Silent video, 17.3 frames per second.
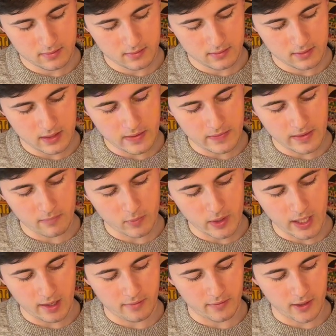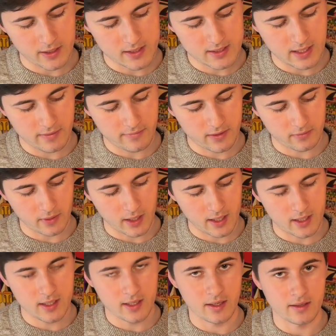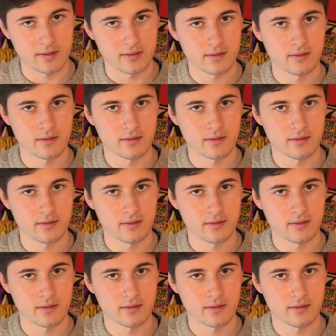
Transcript: And then we have our 7 right here.